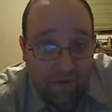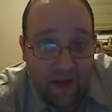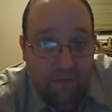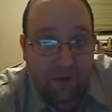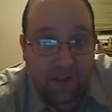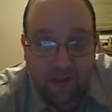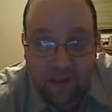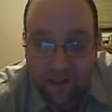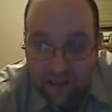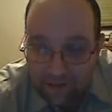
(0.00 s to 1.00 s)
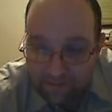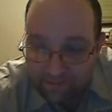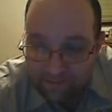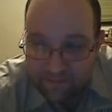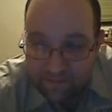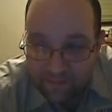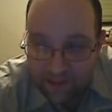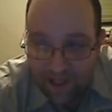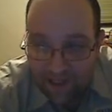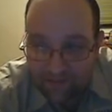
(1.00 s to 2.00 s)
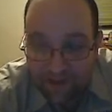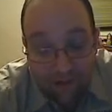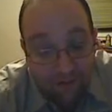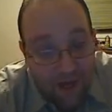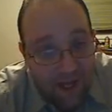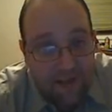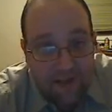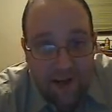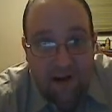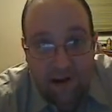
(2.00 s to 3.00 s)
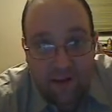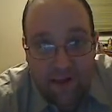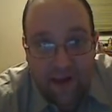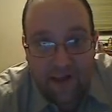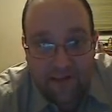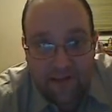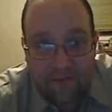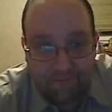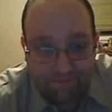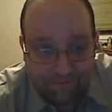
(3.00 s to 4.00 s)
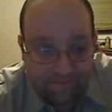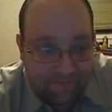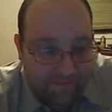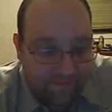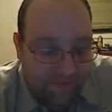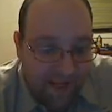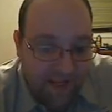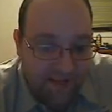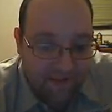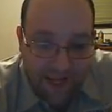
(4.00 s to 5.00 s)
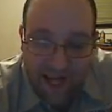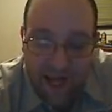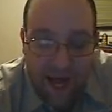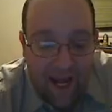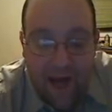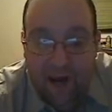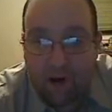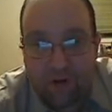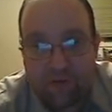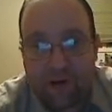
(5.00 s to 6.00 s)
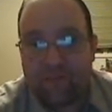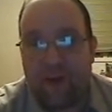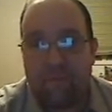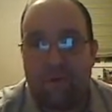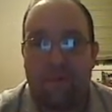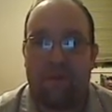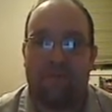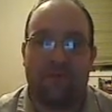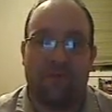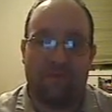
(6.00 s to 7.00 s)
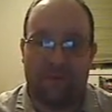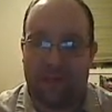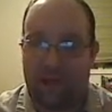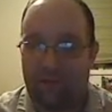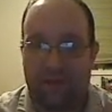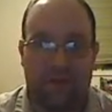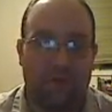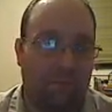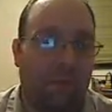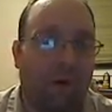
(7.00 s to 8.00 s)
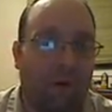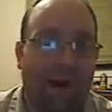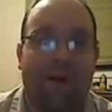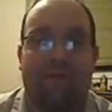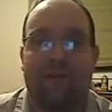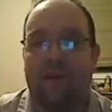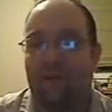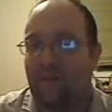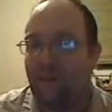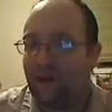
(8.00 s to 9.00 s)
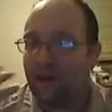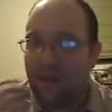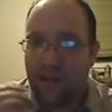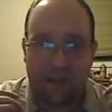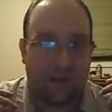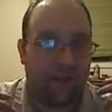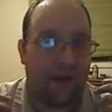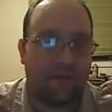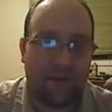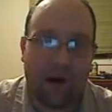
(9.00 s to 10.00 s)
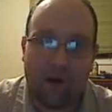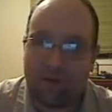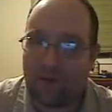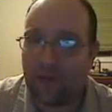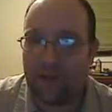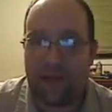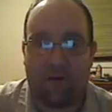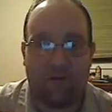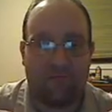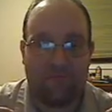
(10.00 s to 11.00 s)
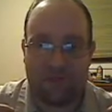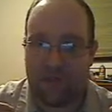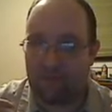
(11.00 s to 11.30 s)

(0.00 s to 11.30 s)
that gets scary, and that gets that gets and I and I know you've got family members you you know that you can borrow off of, and that you know, they always say, oh, if you get in that hard shape, you know, let us know. We'll help you. We'll.